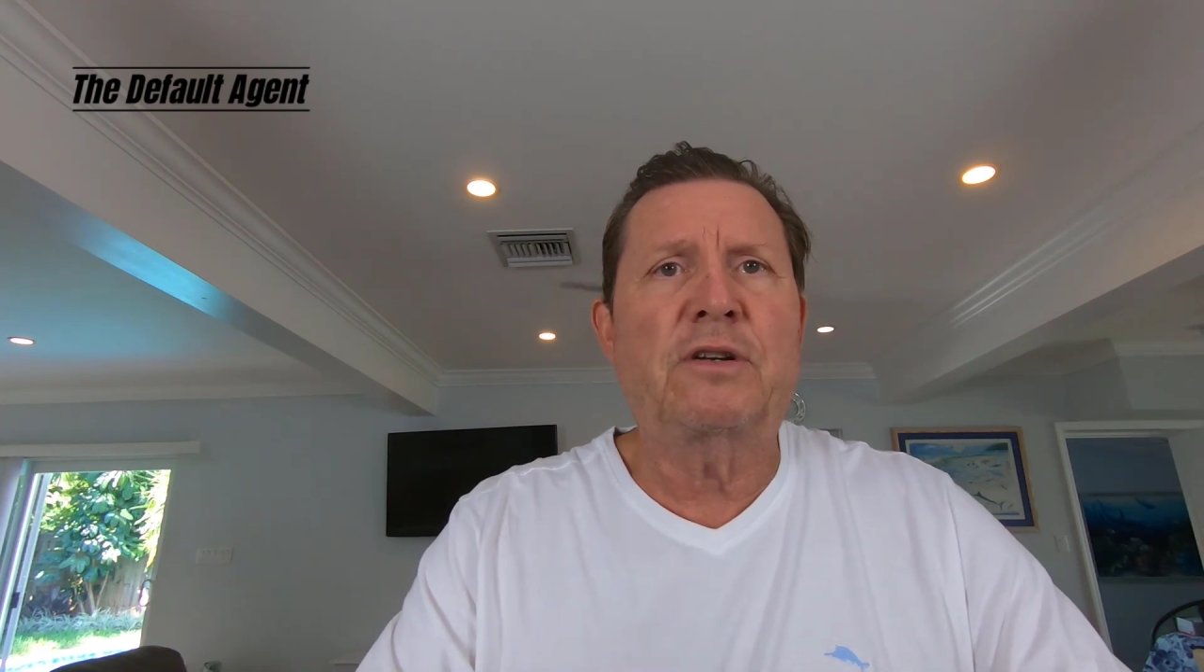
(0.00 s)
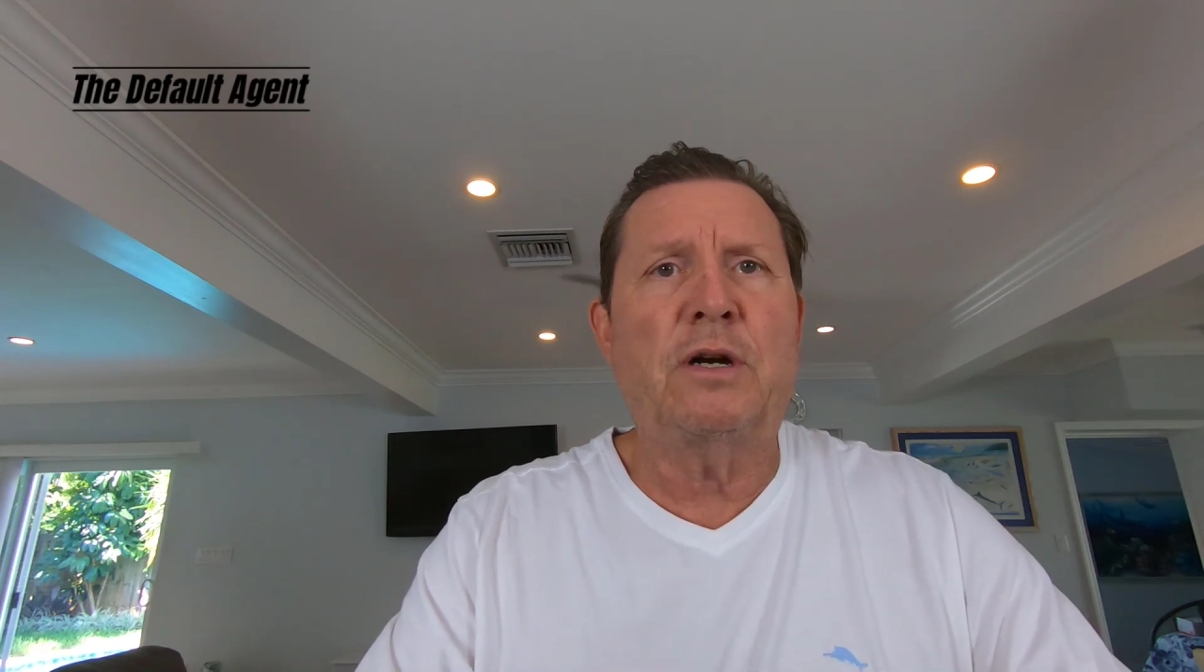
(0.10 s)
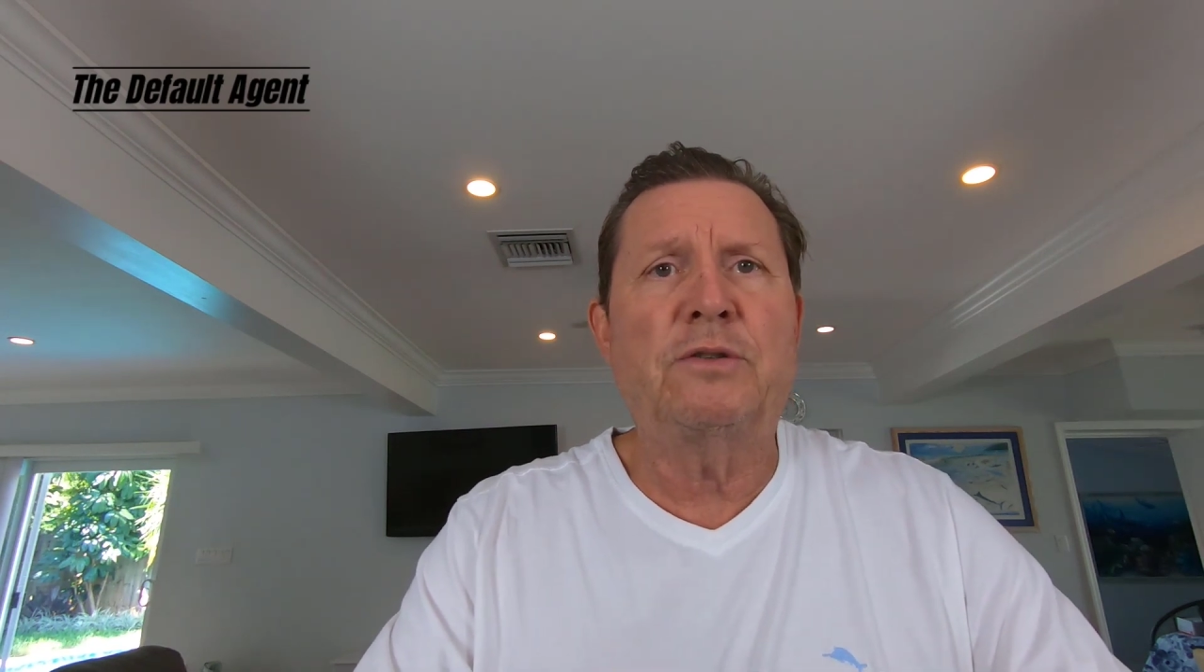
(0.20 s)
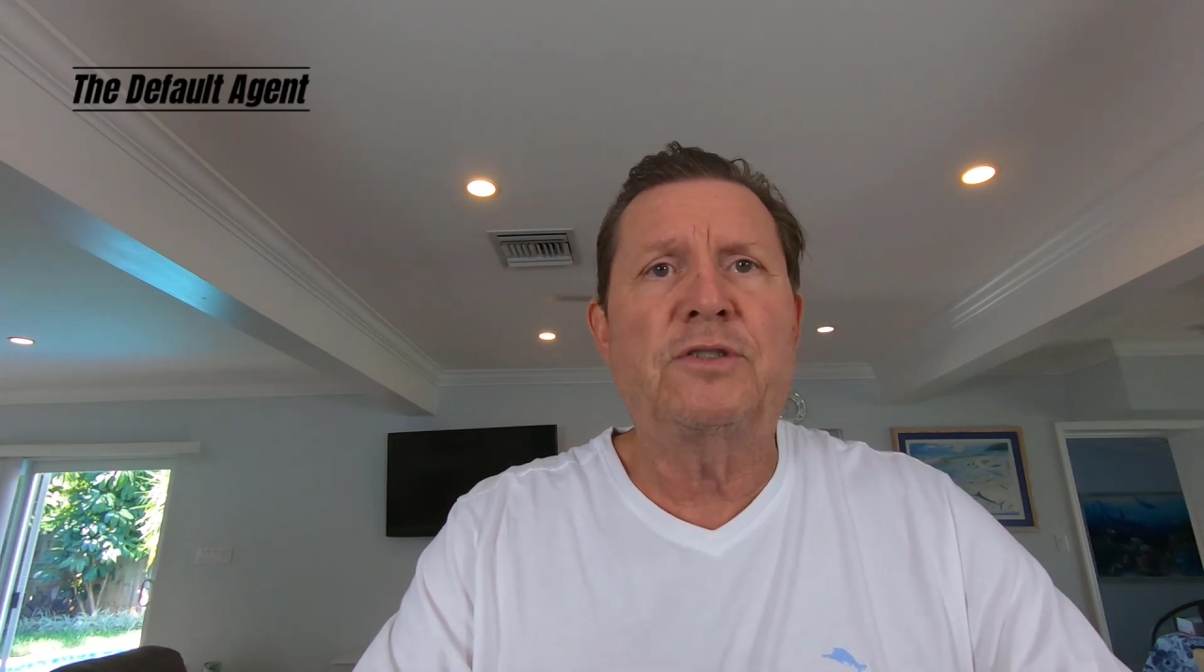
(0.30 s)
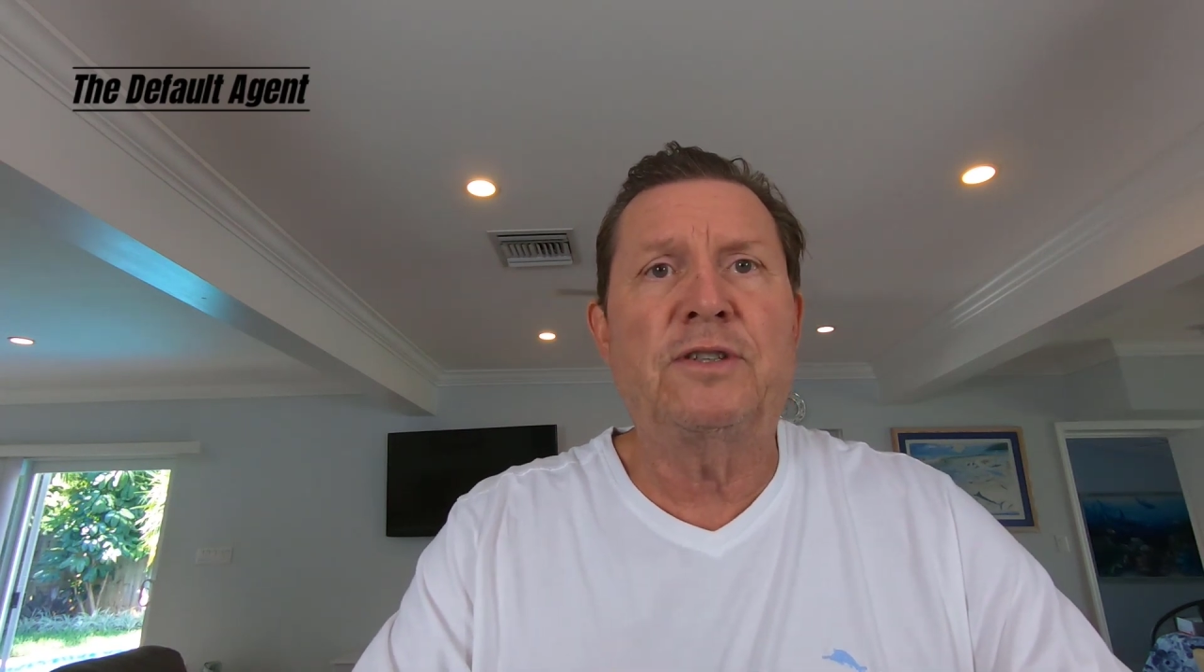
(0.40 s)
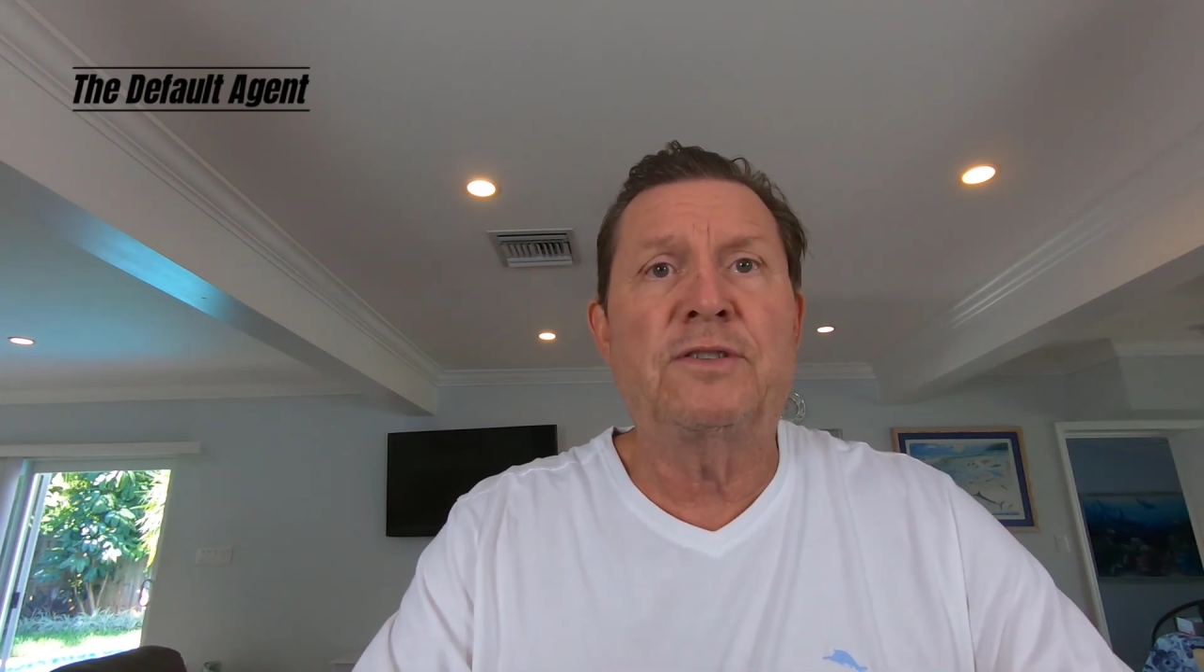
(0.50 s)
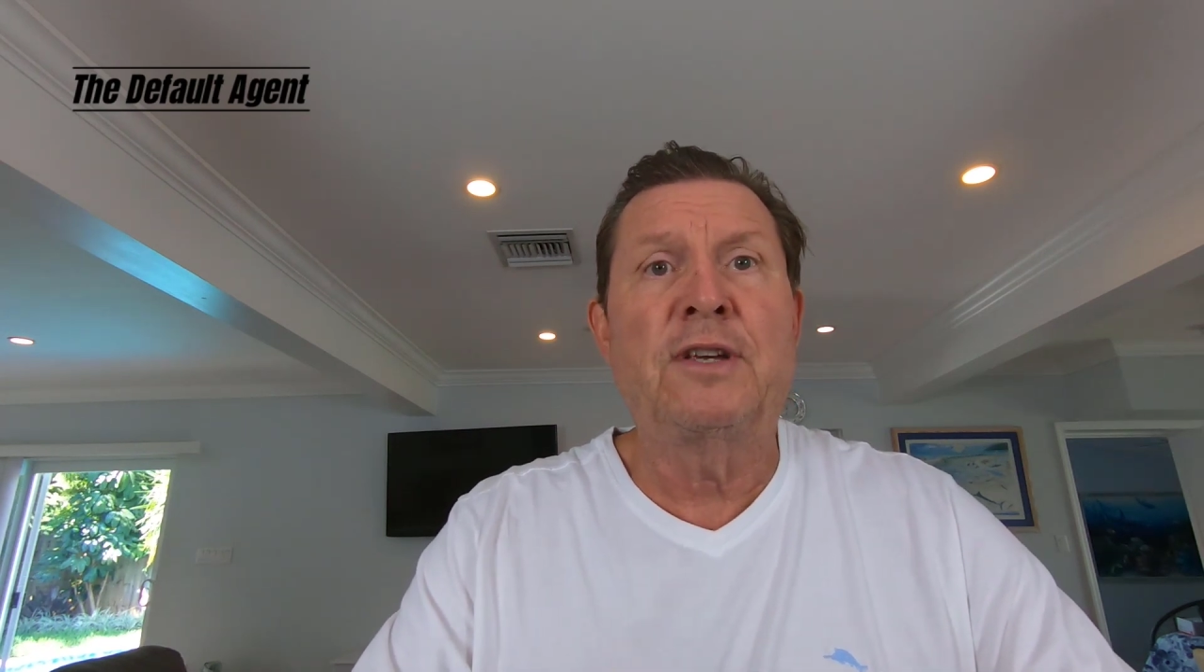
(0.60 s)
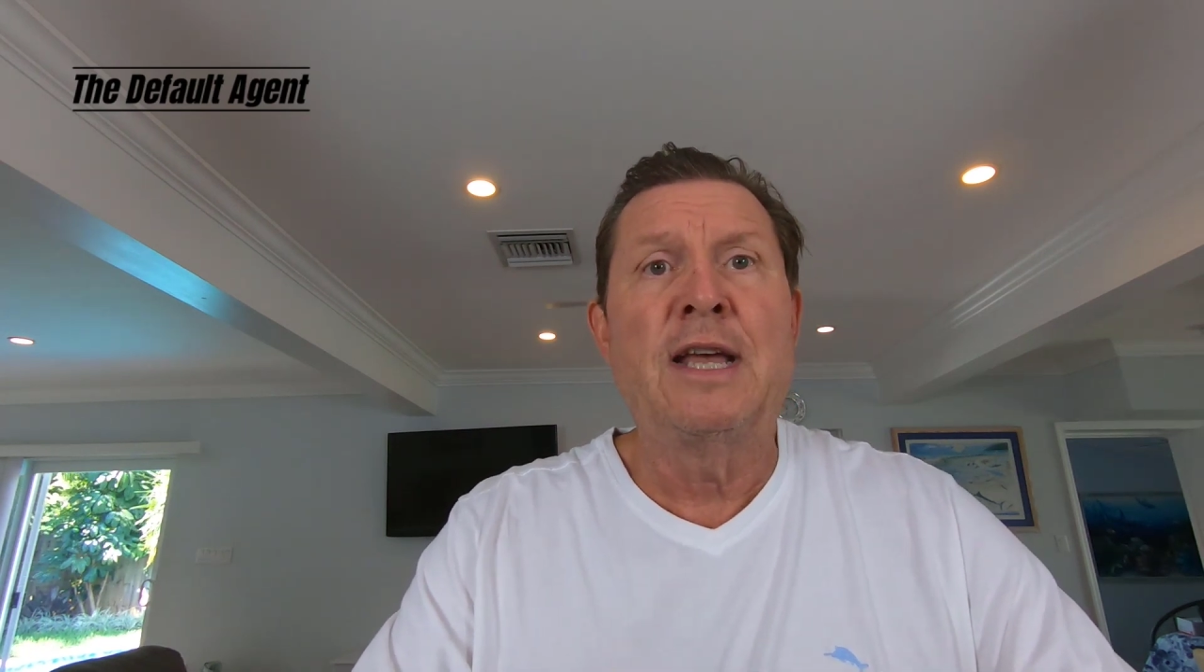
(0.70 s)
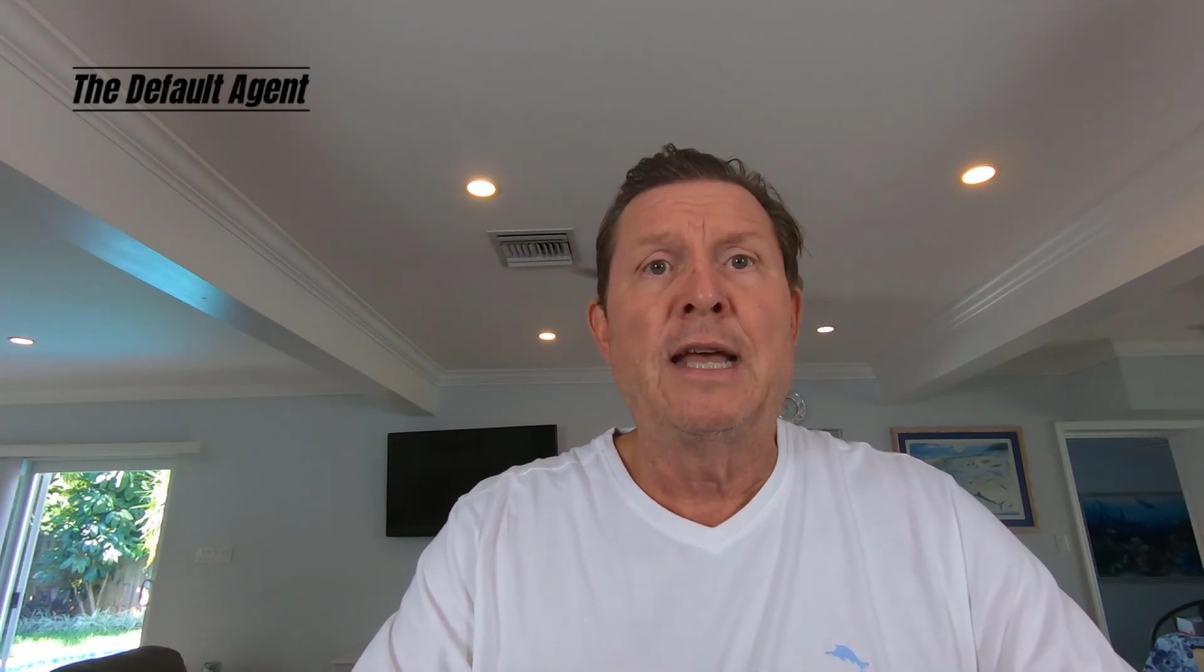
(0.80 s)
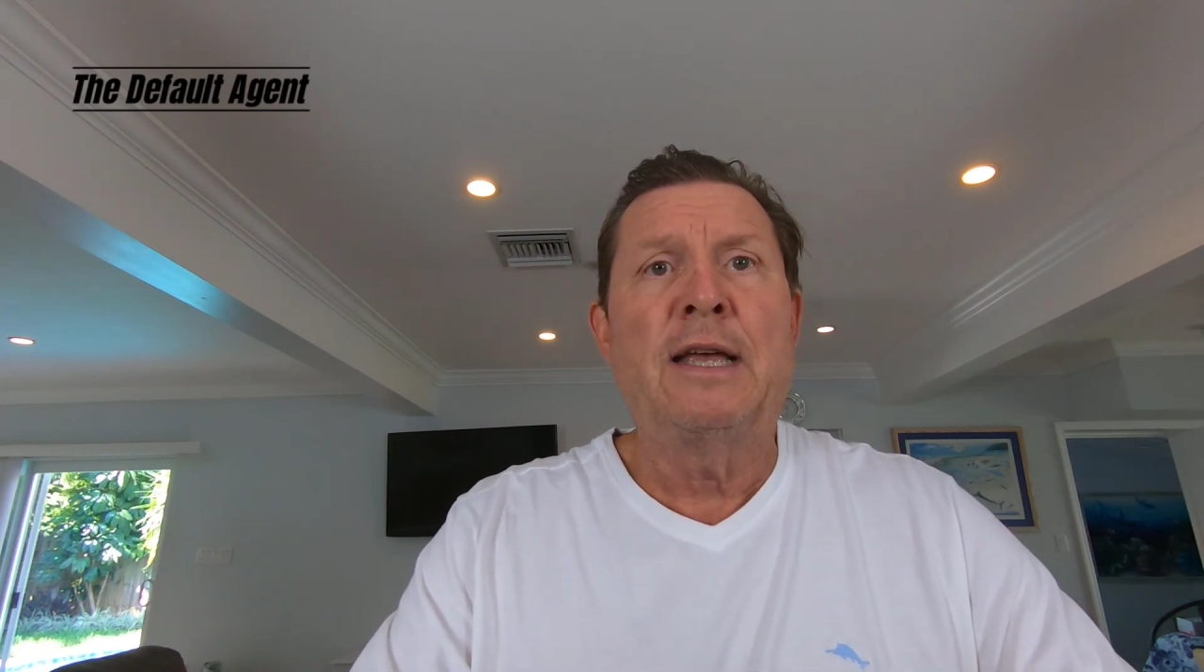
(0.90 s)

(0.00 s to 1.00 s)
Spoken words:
coaches,